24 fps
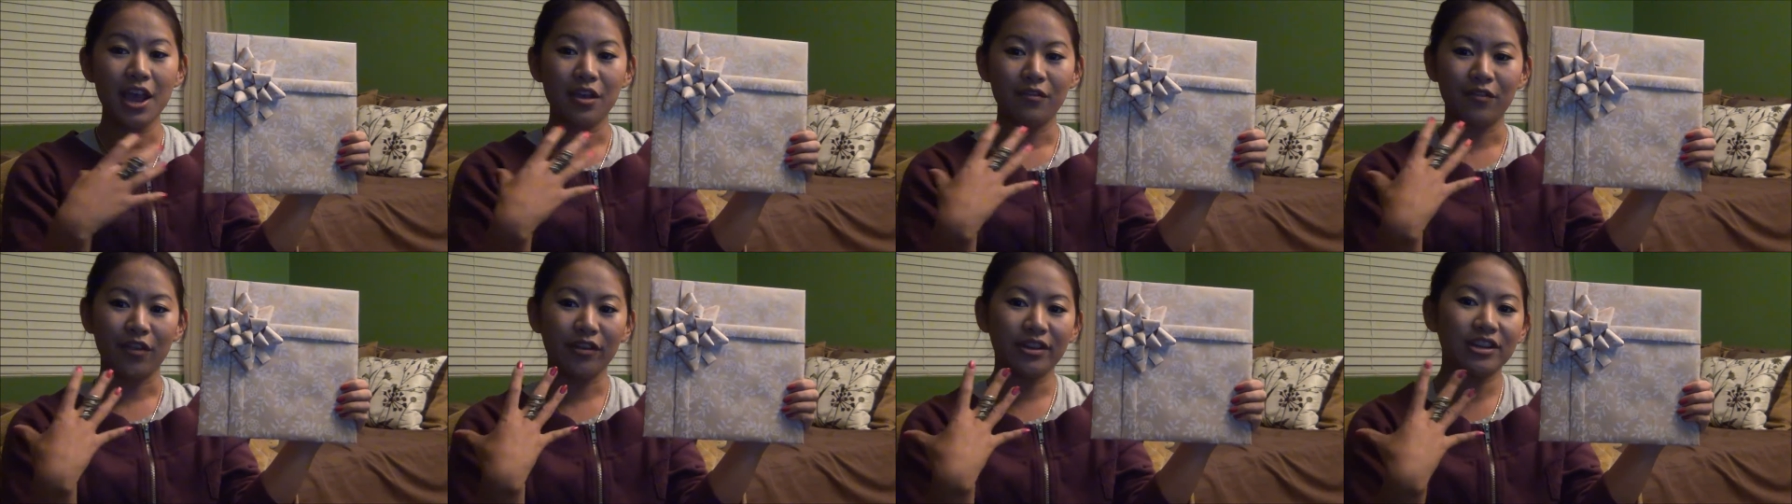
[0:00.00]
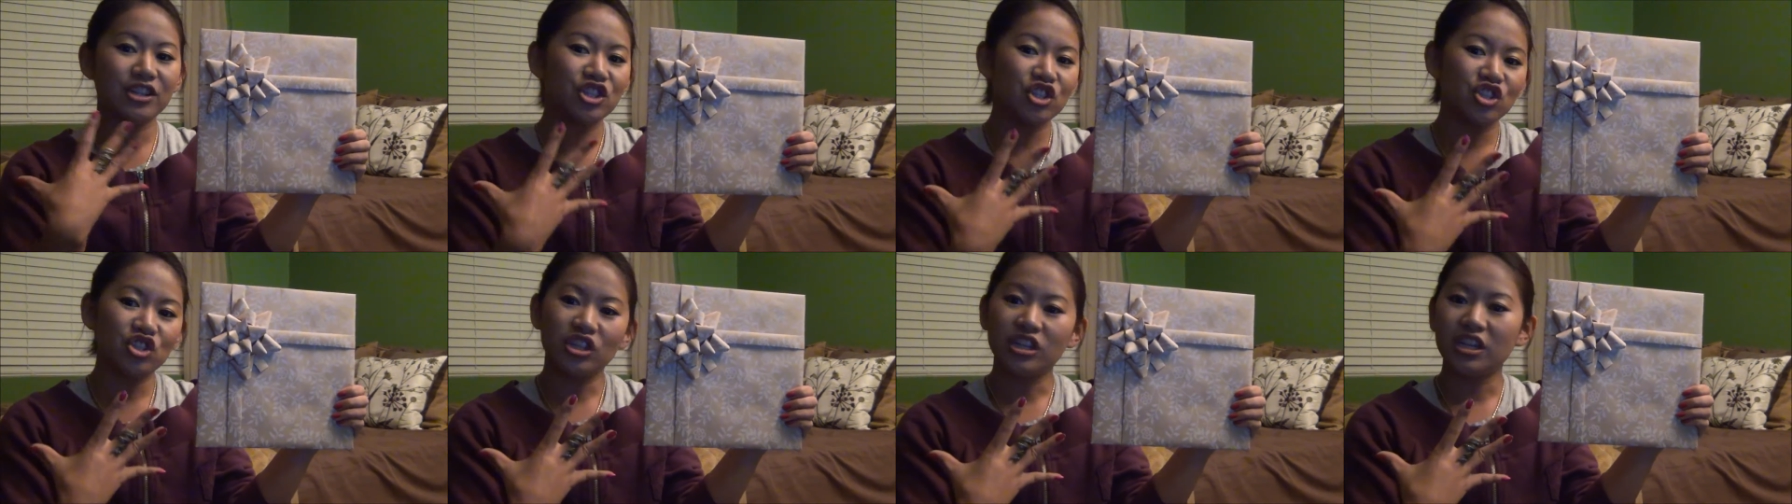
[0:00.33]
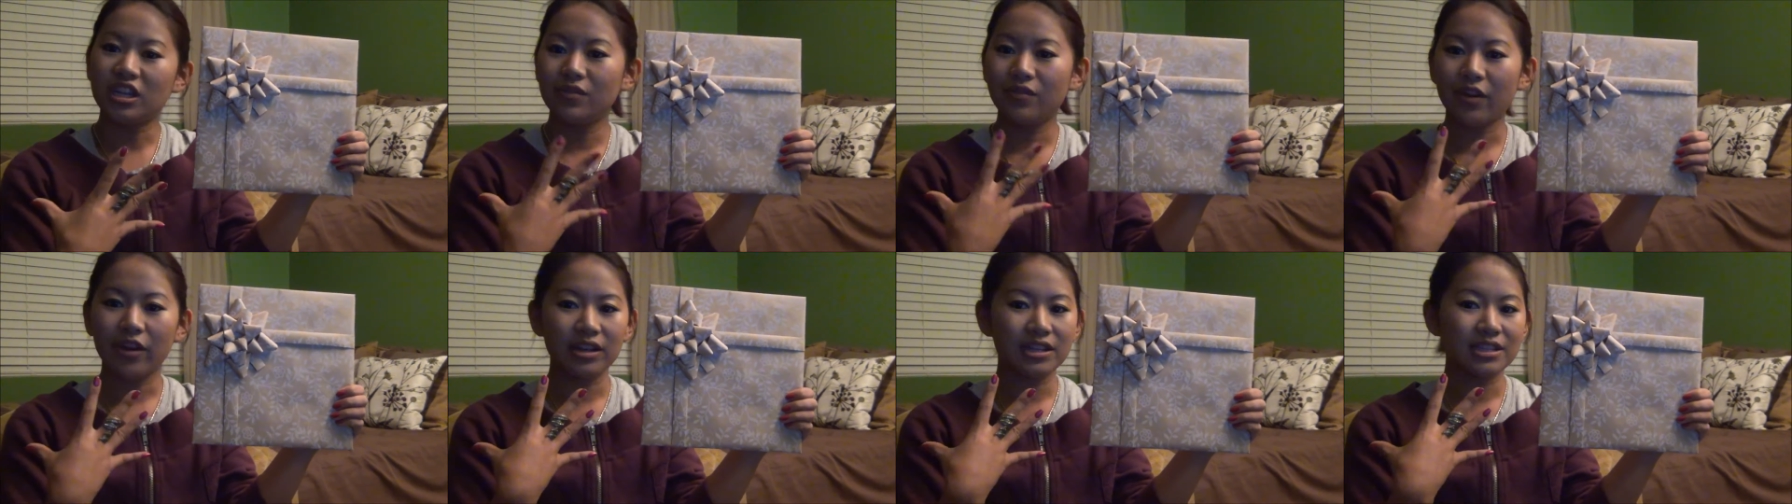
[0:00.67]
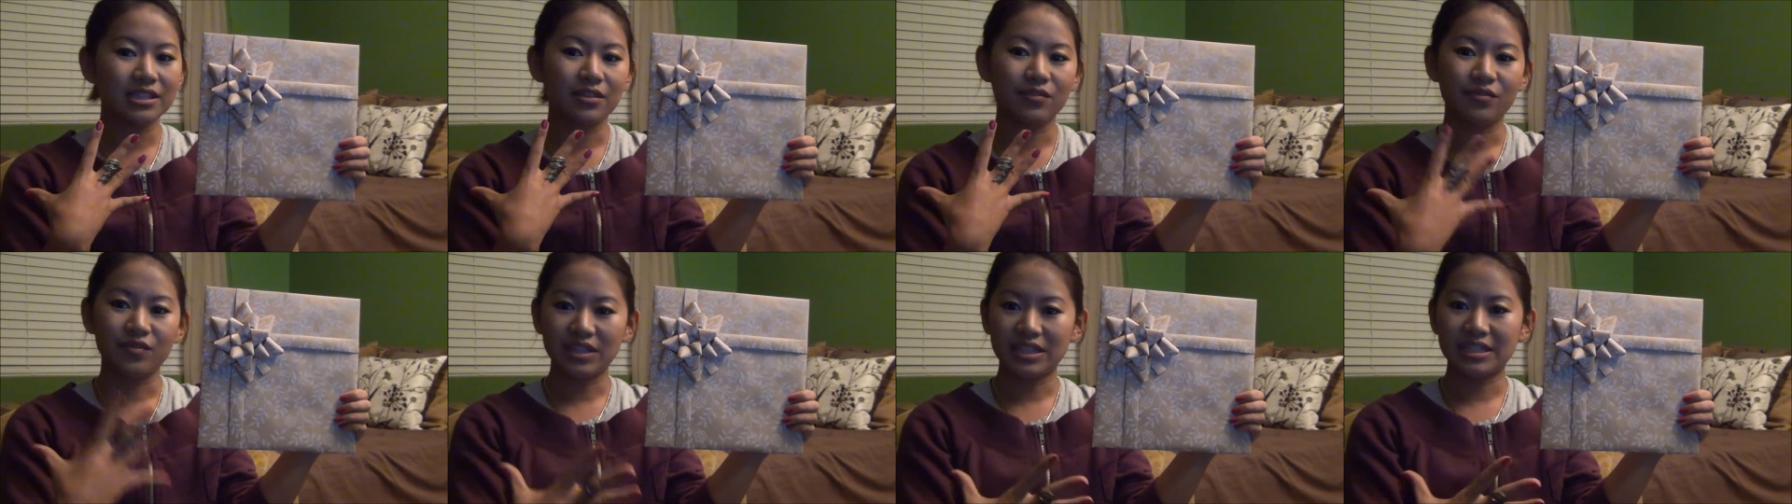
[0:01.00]
very chic, very
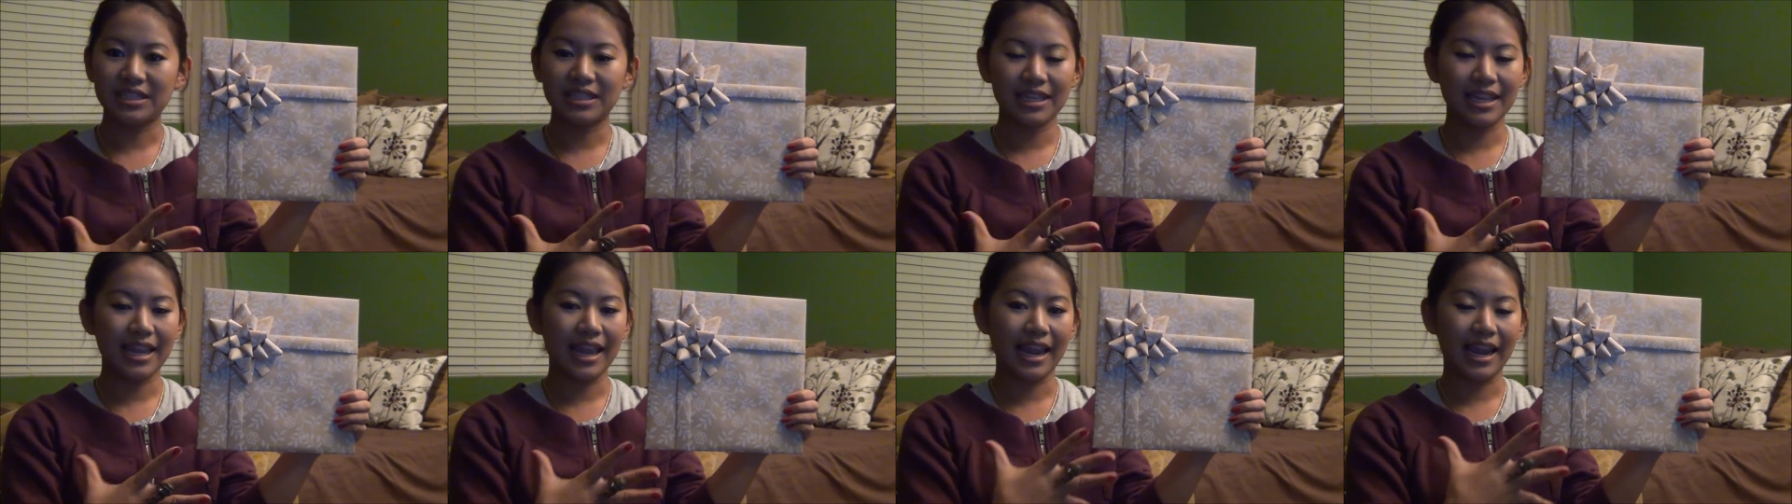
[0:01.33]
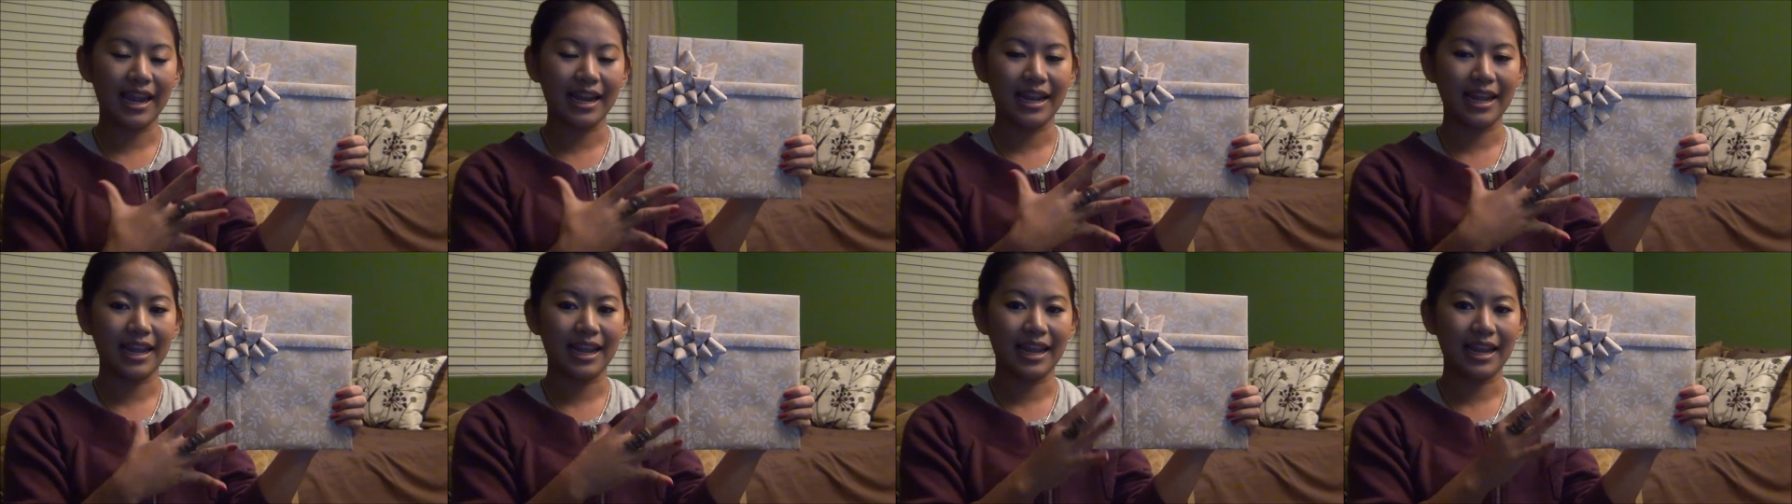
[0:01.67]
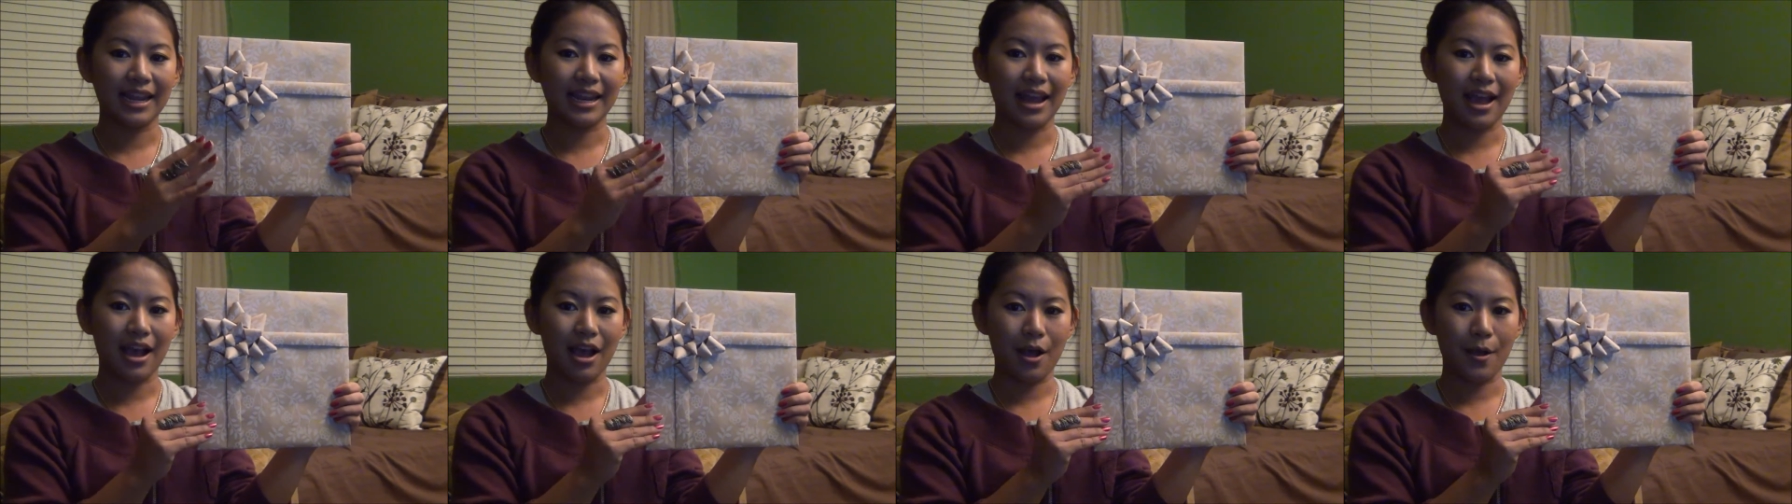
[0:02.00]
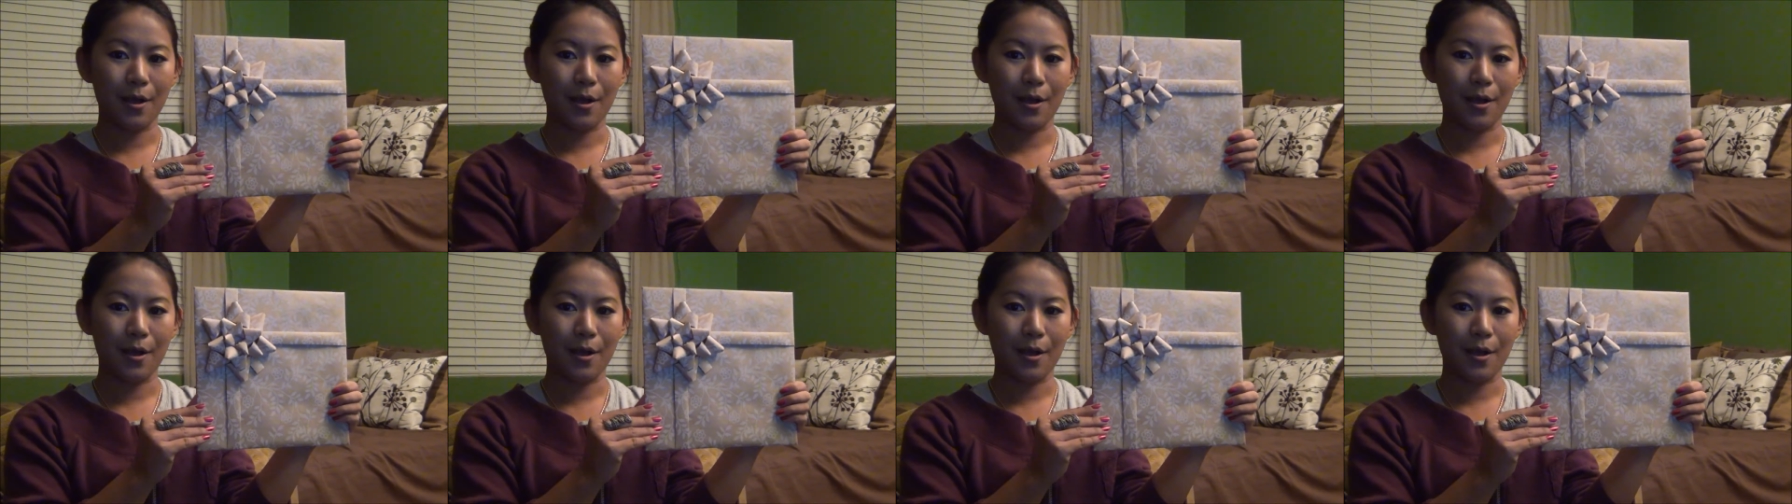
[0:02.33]
sophisticated